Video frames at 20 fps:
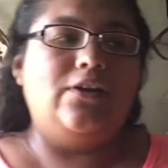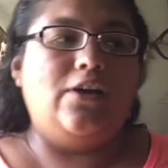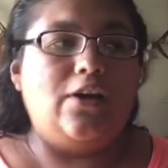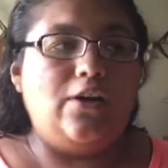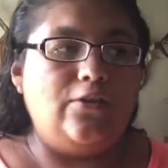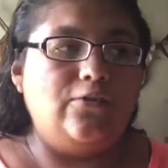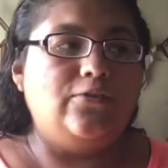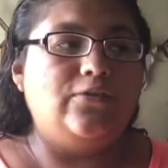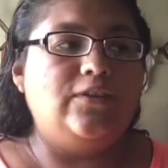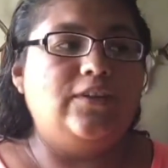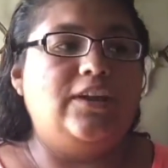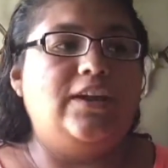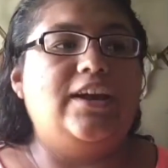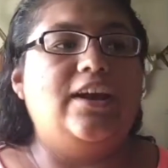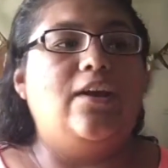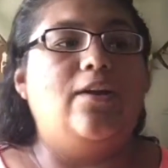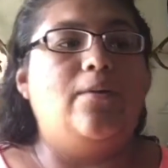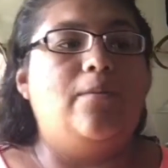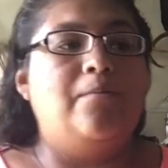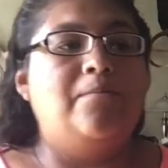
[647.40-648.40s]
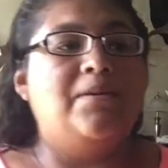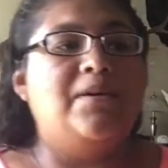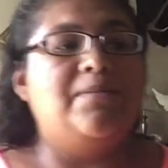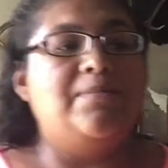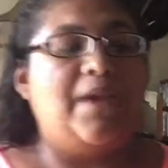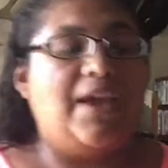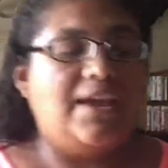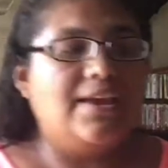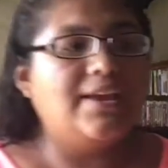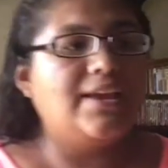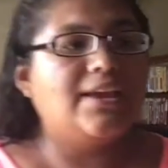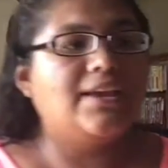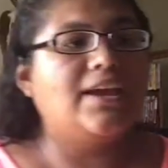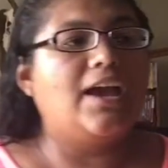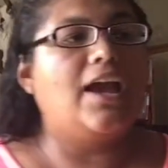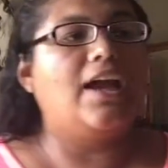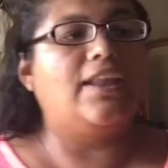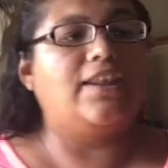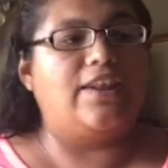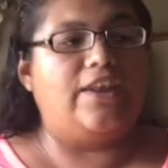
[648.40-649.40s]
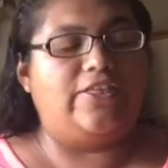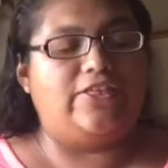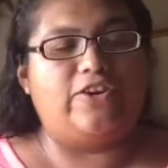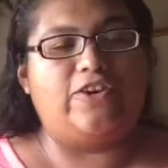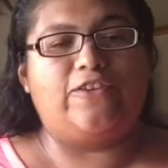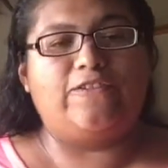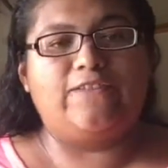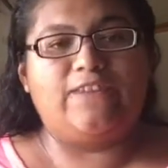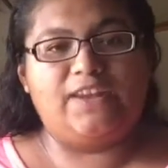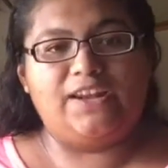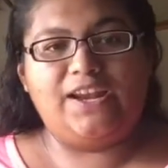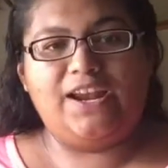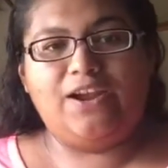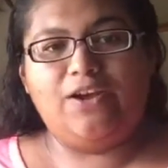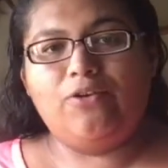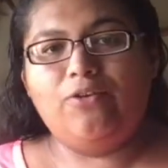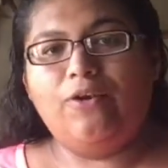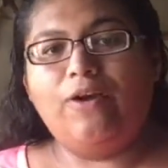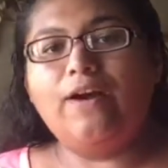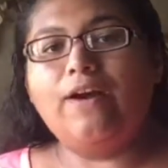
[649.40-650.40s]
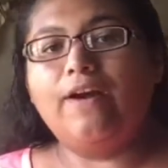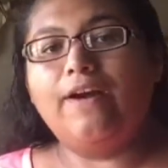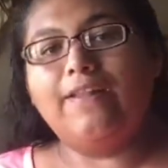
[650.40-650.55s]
hopefully I'll be making another video